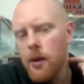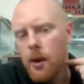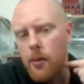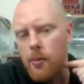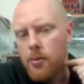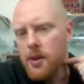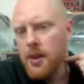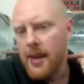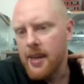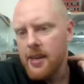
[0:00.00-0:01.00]
around the
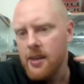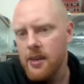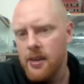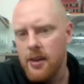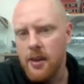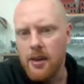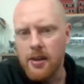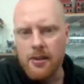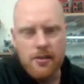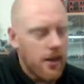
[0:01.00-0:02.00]
neck
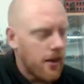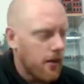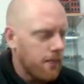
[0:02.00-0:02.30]
instead.